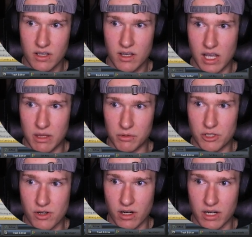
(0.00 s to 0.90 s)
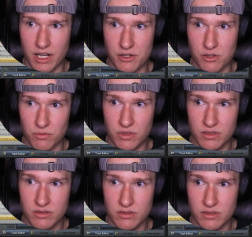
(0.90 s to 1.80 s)
And then we're going to drag our Extra 1
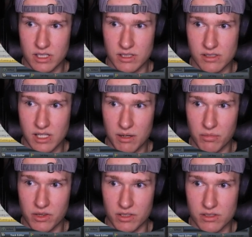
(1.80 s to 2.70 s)
in the same thing.